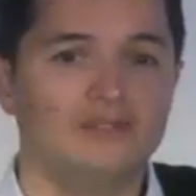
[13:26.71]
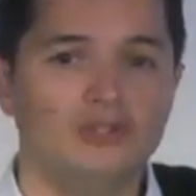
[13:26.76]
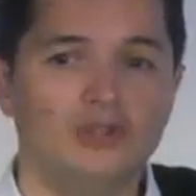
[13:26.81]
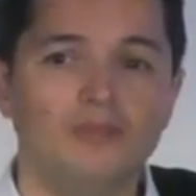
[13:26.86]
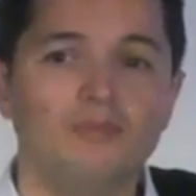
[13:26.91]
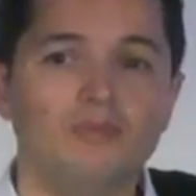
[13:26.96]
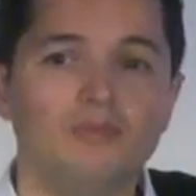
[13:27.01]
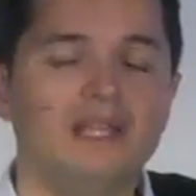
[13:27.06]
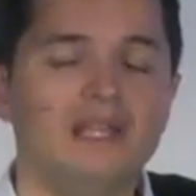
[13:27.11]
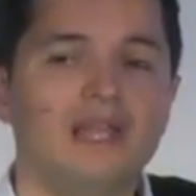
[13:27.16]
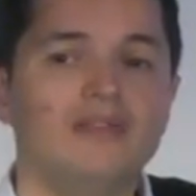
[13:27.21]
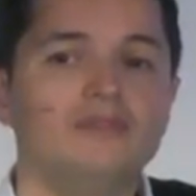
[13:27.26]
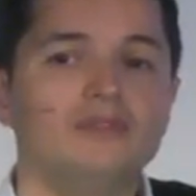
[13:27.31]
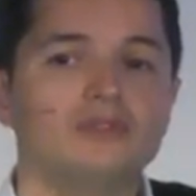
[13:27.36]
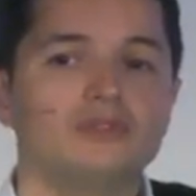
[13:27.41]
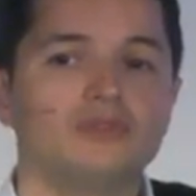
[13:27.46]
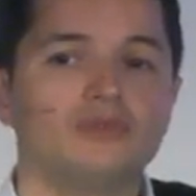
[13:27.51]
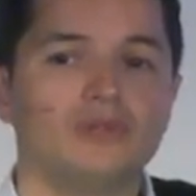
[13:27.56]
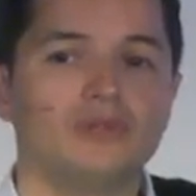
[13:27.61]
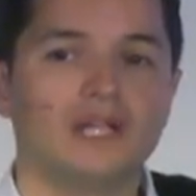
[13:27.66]
have not been
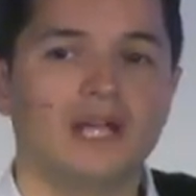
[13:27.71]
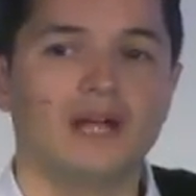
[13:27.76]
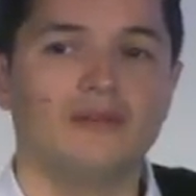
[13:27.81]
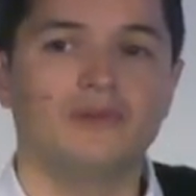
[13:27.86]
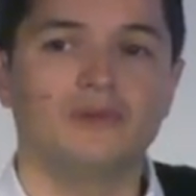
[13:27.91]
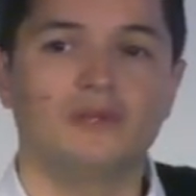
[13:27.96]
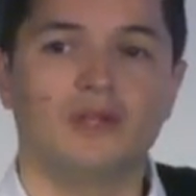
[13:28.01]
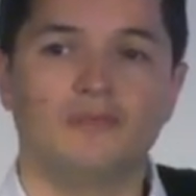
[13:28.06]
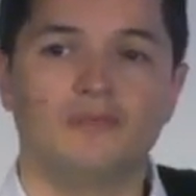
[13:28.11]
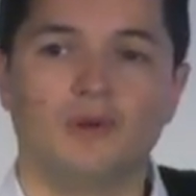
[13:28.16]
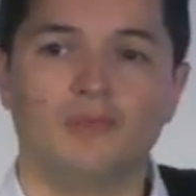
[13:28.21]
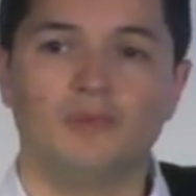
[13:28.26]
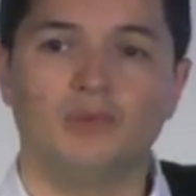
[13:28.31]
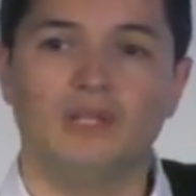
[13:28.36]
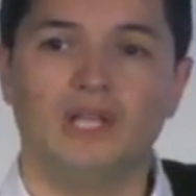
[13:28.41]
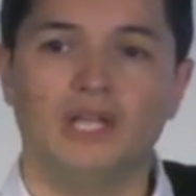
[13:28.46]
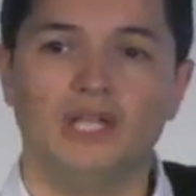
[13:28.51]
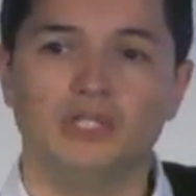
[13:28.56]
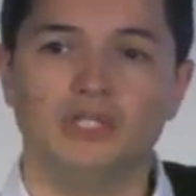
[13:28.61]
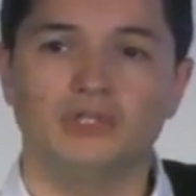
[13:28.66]
able to recover their
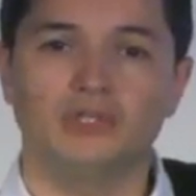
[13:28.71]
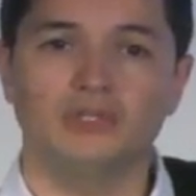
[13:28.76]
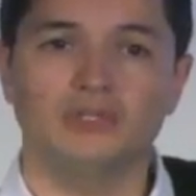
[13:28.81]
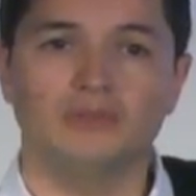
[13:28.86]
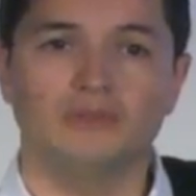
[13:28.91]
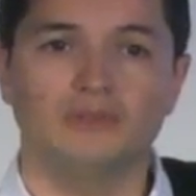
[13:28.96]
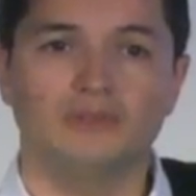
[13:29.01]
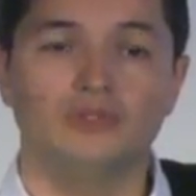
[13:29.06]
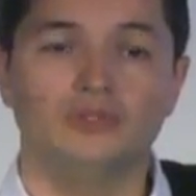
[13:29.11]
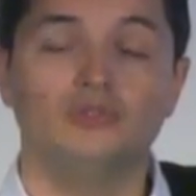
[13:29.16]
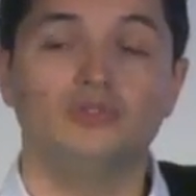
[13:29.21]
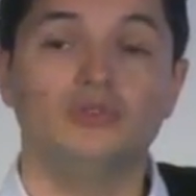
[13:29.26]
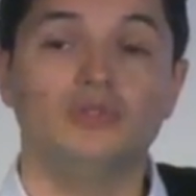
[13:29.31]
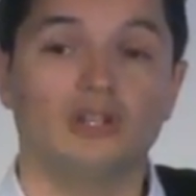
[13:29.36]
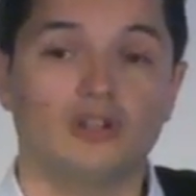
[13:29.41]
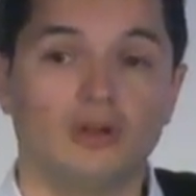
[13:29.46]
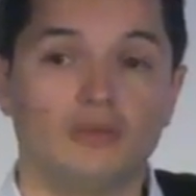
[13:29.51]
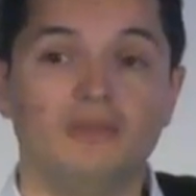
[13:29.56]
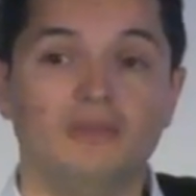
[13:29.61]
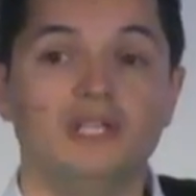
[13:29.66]
populations due to
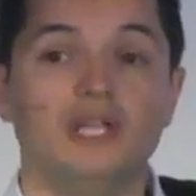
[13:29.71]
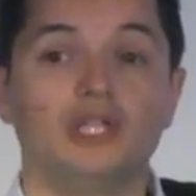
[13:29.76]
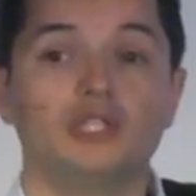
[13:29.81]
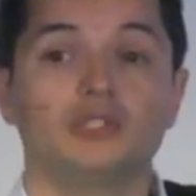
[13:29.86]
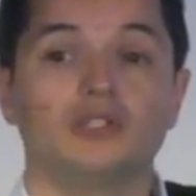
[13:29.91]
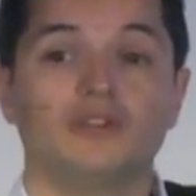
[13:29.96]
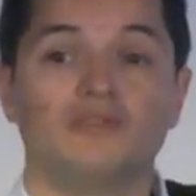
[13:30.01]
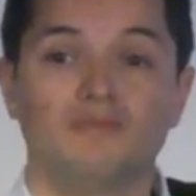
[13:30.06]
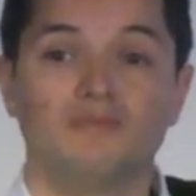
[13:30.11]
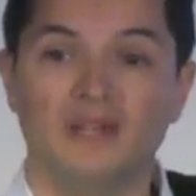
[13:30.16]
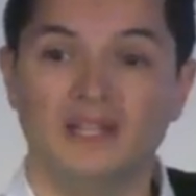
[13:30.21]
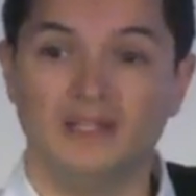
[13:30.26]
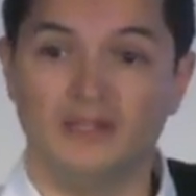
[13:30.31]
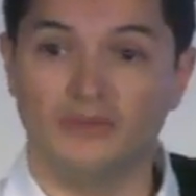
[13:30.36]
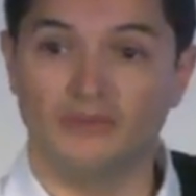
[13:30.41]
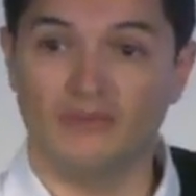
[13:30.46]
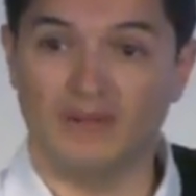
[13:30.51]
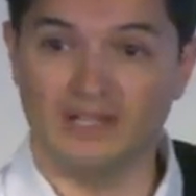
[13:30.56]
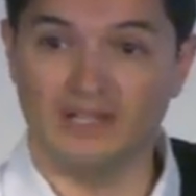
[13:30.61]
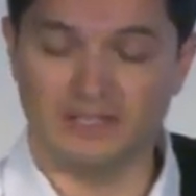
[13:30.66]
the combination of
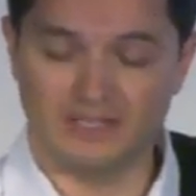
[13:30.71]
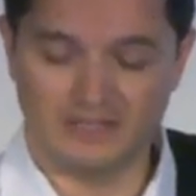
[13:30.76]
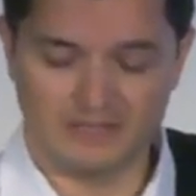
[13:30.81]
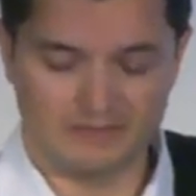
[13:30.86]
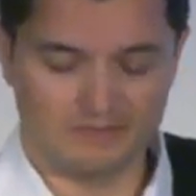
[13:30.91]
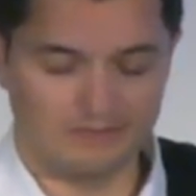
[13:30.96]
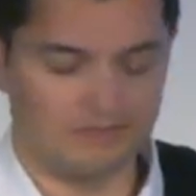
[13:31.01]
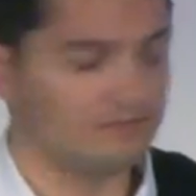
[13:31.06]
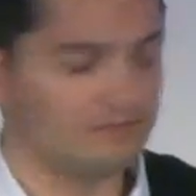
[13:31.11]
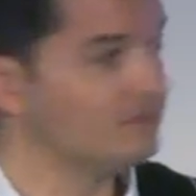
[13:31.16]
many threats.